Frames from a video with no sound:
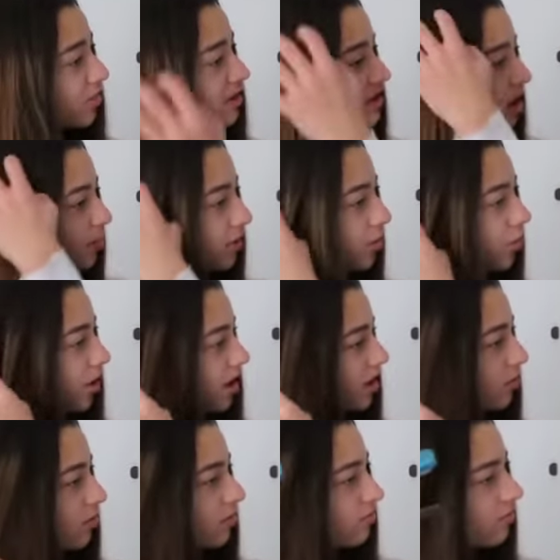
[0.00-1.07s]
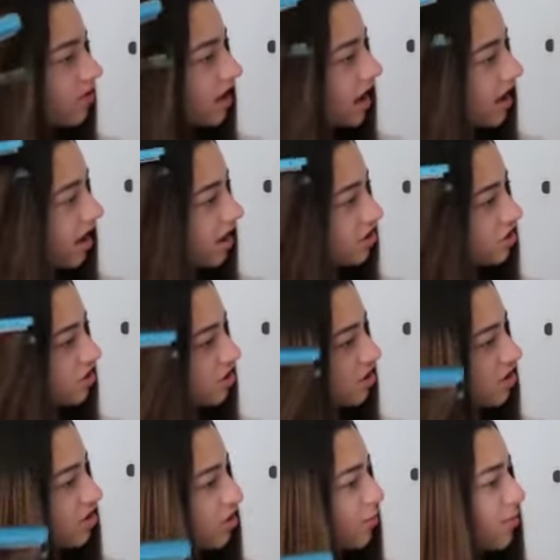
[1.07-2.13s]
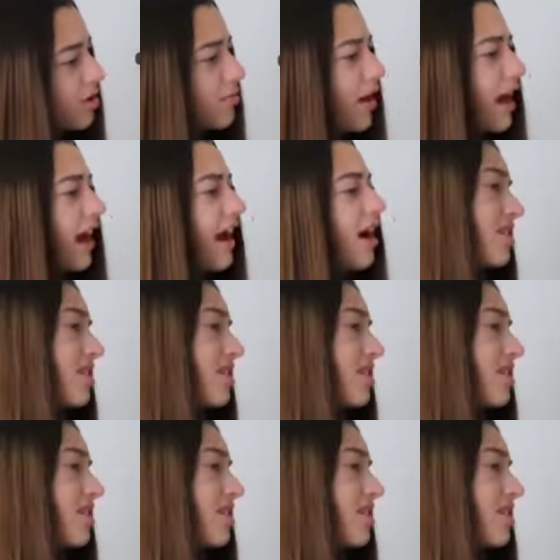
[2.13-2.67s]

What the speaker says: and tell me what you think I should do with my hair.